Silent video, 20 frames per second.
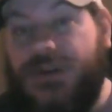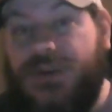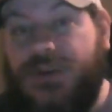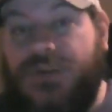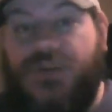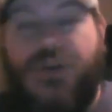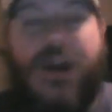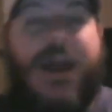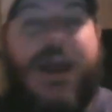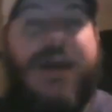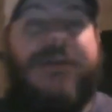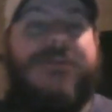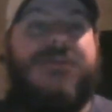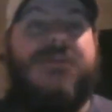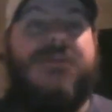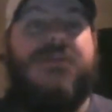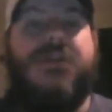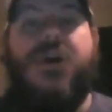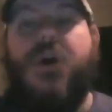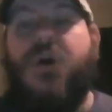
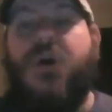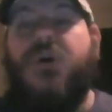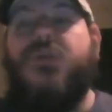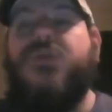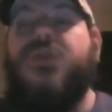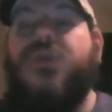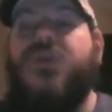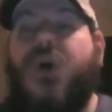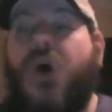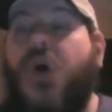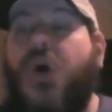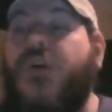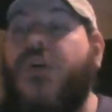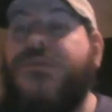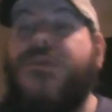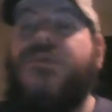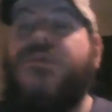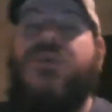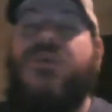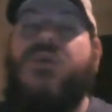Kraft, the owner,
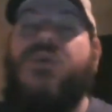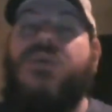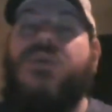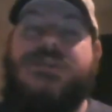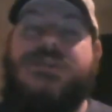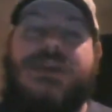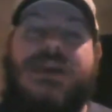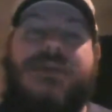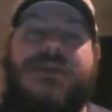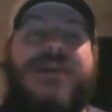overruled him